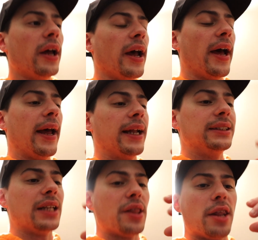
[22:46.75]
and
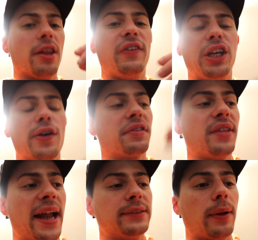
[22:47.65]
then the video after
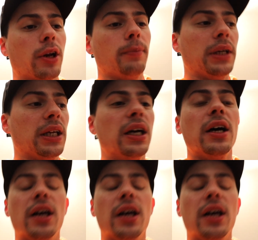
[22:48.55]
that is probably going to be